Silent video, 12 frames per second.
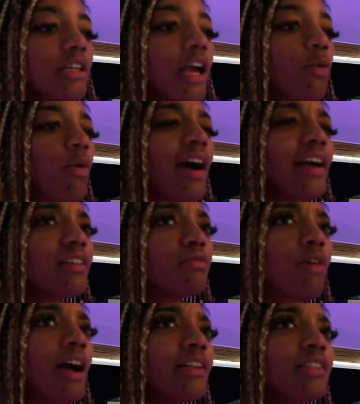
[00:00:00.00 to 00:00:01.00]
Yeah, why
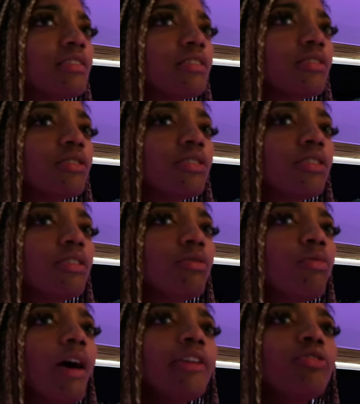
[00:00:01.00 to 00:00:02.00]

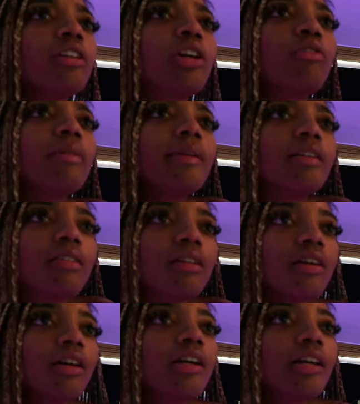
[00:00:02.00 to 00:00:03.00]
do the Caribbean?
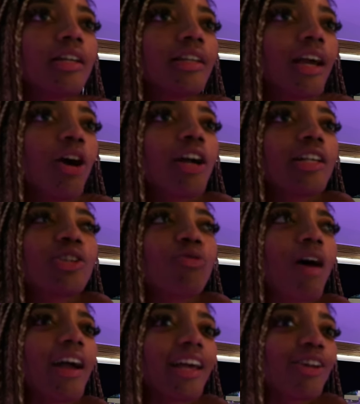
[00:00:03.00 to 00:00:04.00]
Okay, so
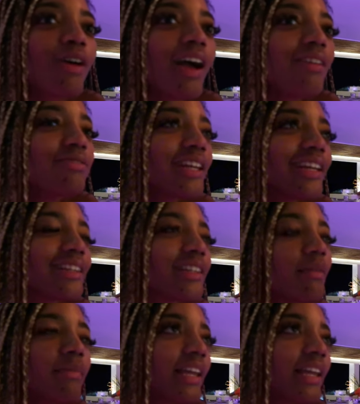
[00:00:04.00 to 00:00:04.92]
why I don't have like lemonade?